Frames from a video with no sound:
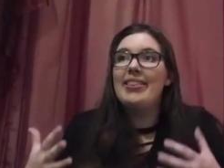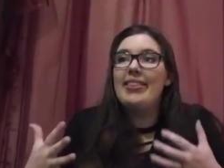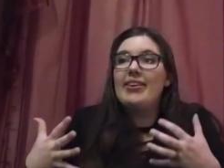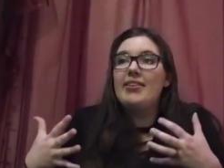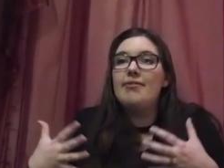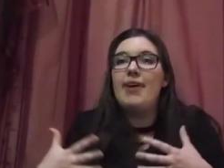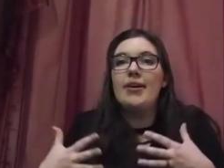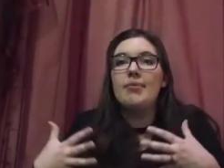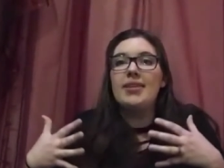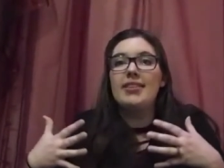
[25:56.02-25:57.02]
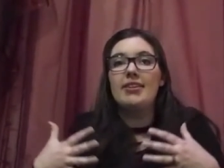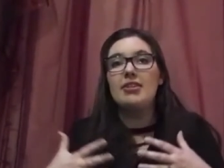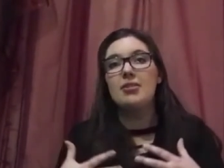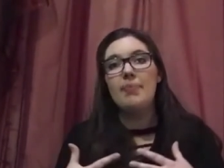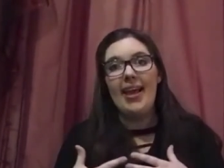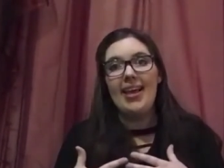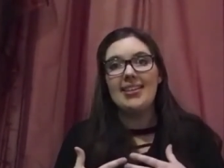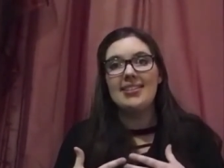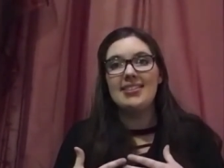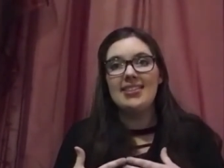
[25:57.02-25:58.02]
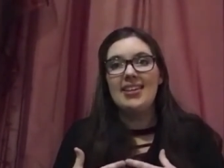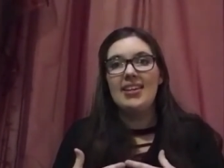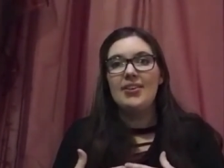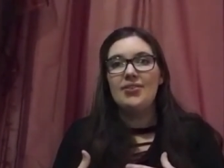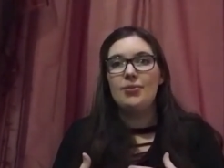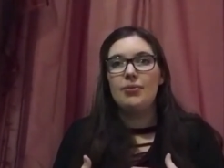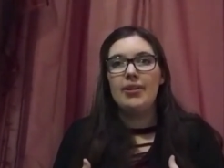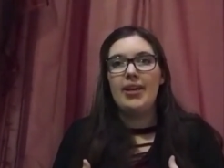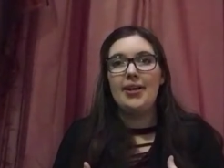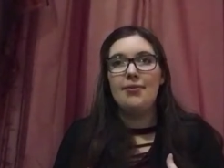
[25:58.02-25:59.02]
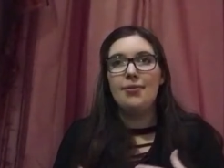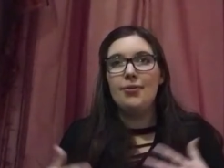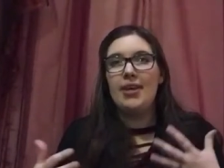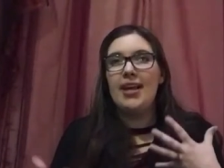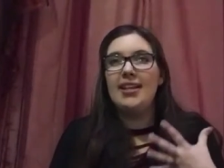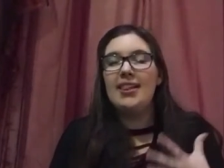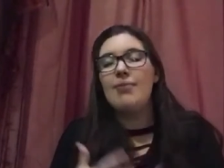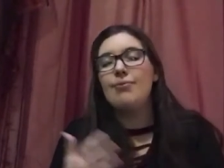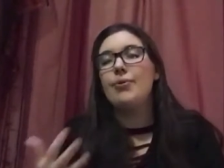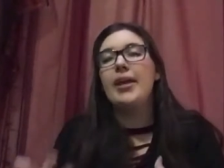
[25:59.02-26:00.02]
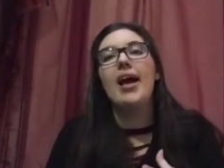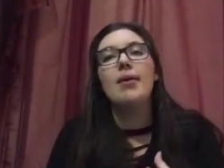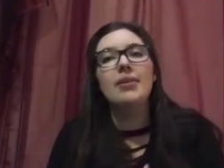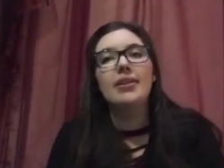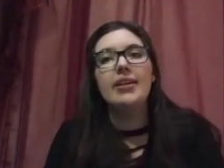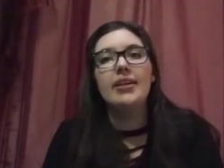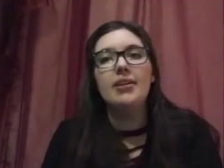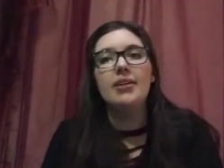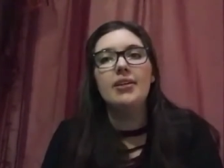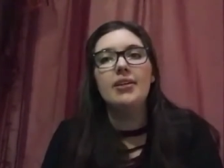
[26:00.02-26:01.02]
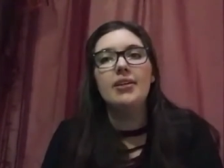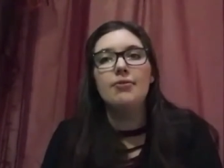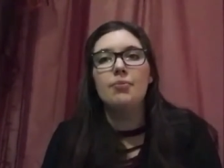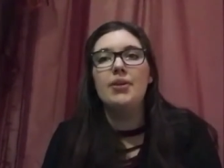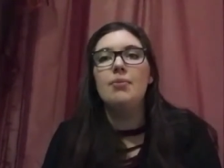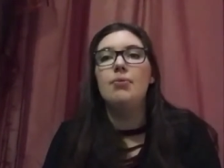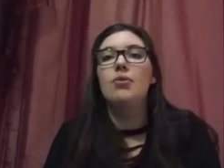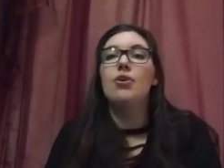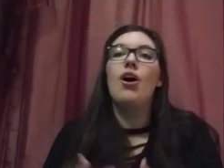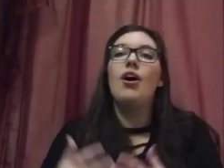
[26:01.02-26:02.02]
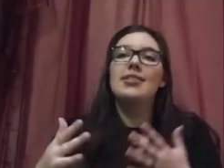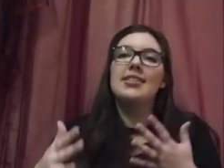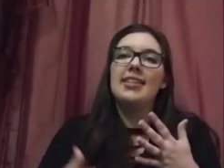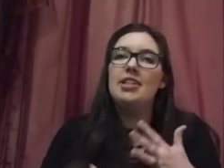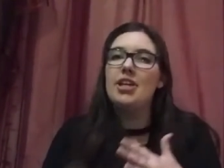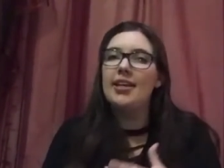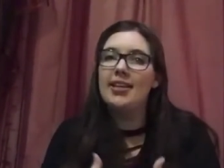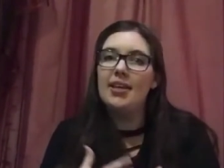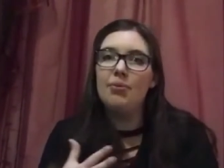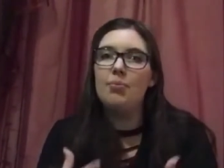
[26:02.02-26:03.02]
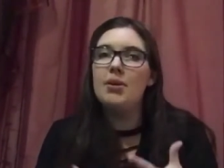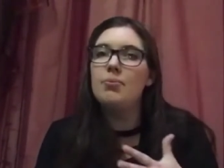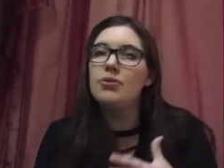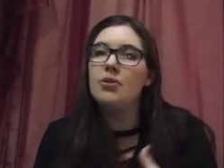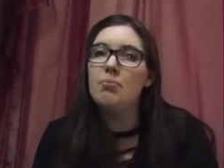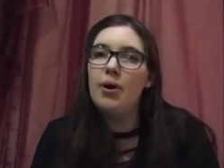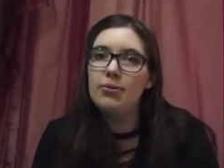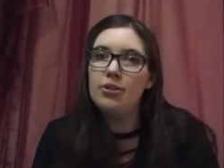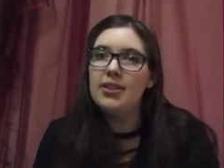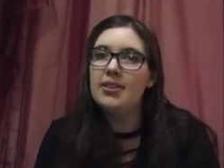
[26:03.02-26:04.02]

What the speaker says: their environment and their space. So kind of creating that vocabulary for people, constantly checking in with people's emotions,